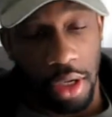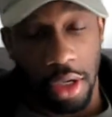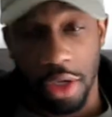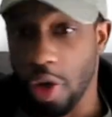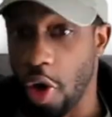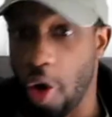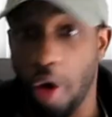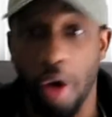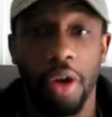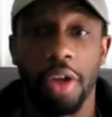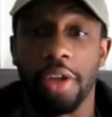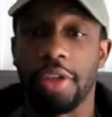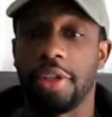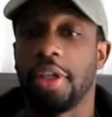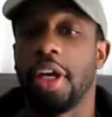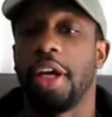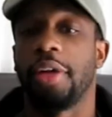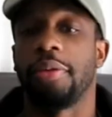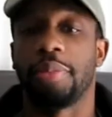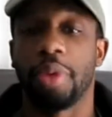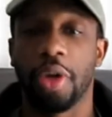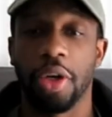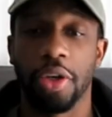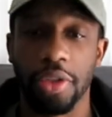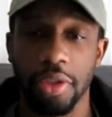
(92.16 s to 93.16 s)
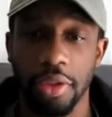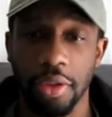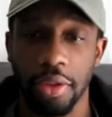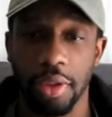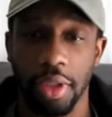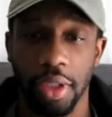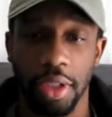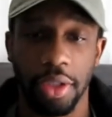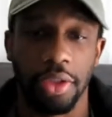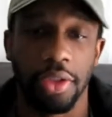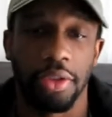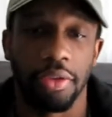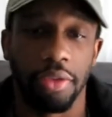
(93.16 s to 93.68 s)
No, it's nothing personal
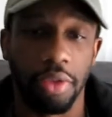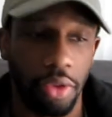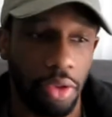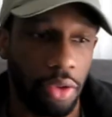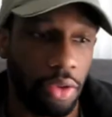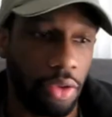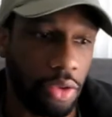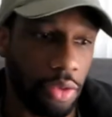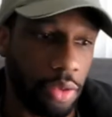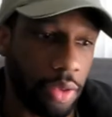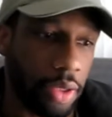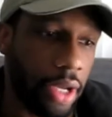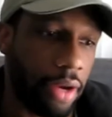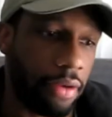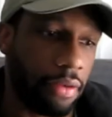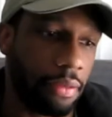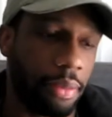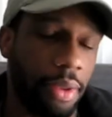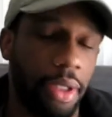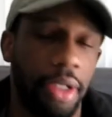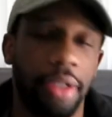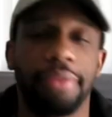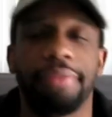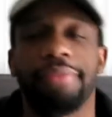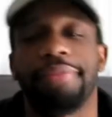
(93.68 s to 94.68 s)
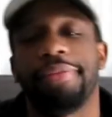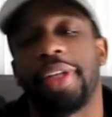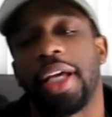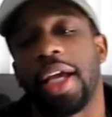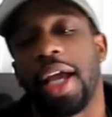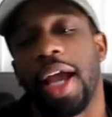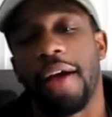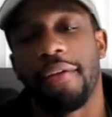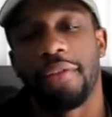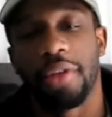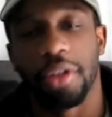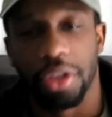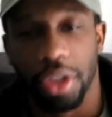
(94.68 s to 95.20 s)
against the recruiters or whatever, but they
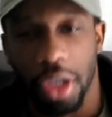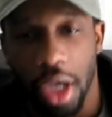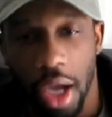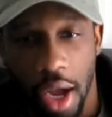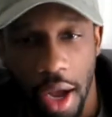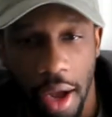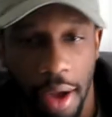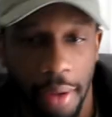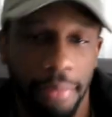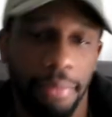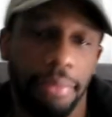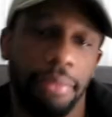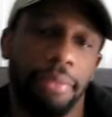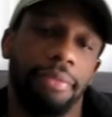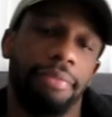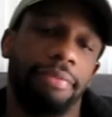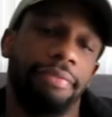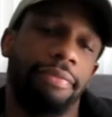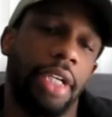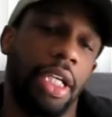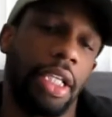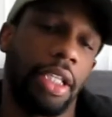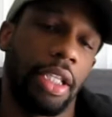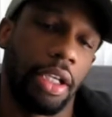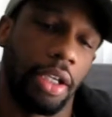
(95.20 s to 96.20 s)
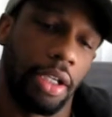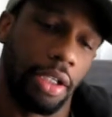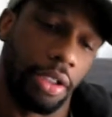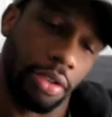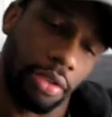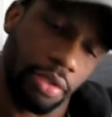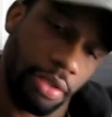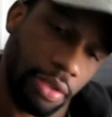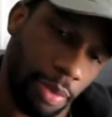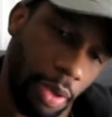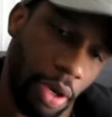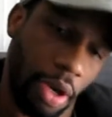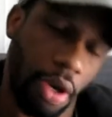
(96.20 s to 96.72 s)
have a job, and
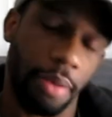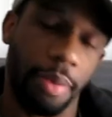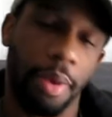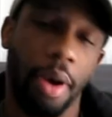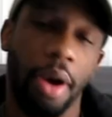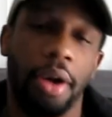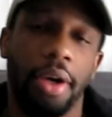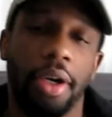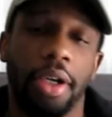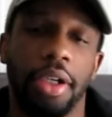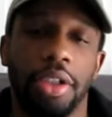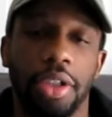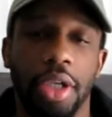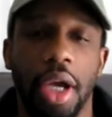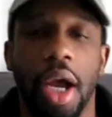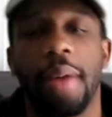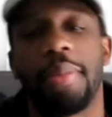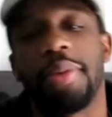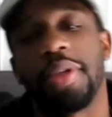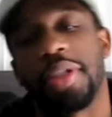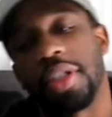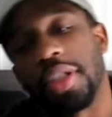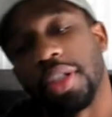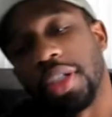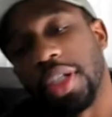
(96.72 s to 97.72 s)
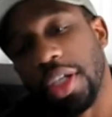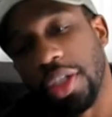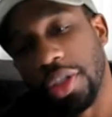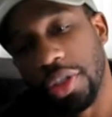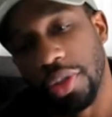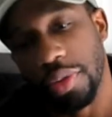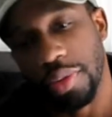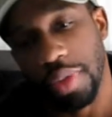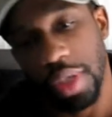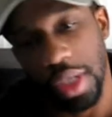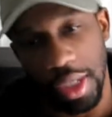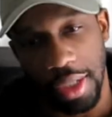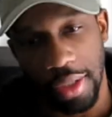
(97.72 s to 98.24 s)
part of their job is to get
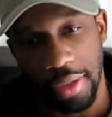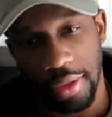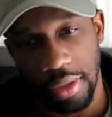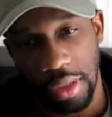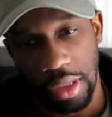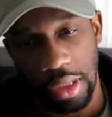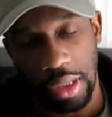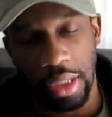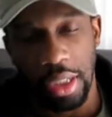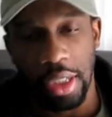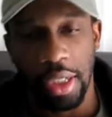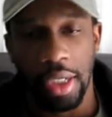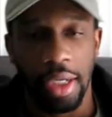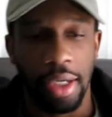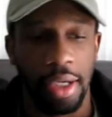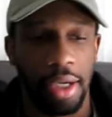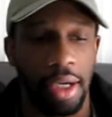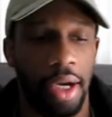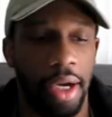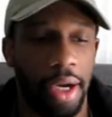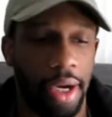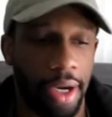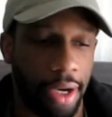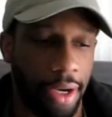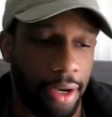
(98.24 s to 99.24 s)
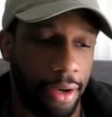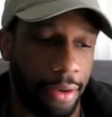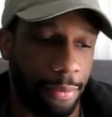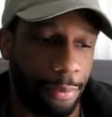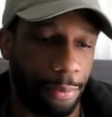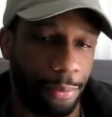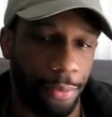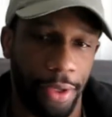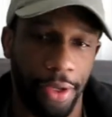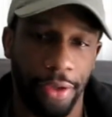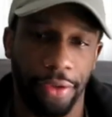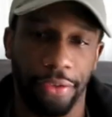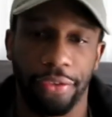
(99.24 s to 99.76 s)
you in.
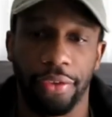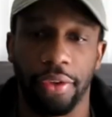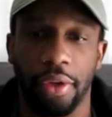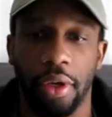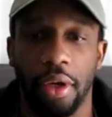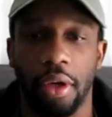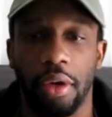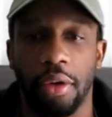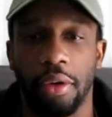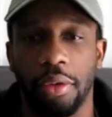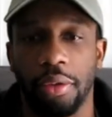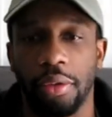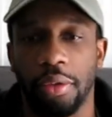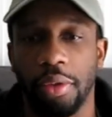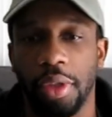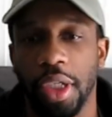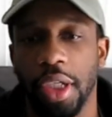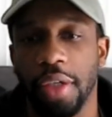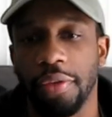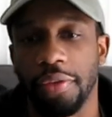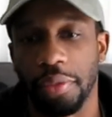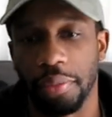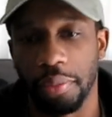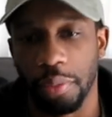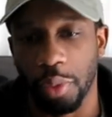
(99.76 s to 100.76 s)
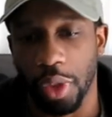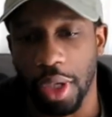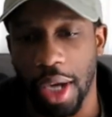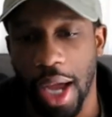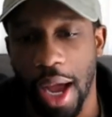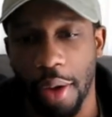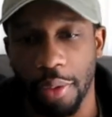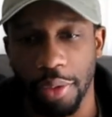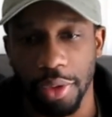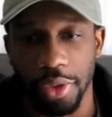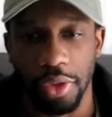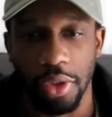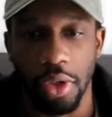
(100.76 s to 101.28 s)
And so even when
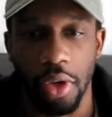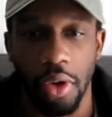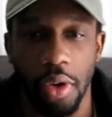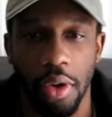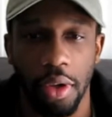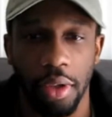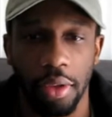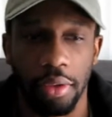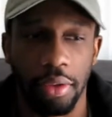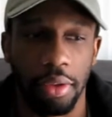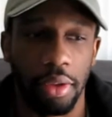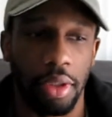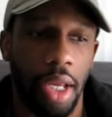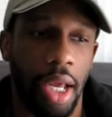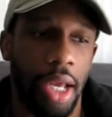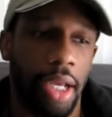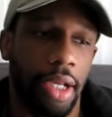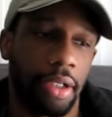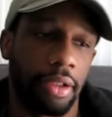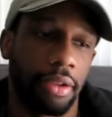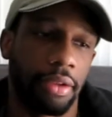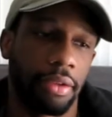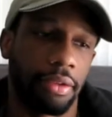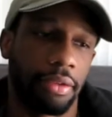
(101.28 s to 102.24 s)
I was going, like,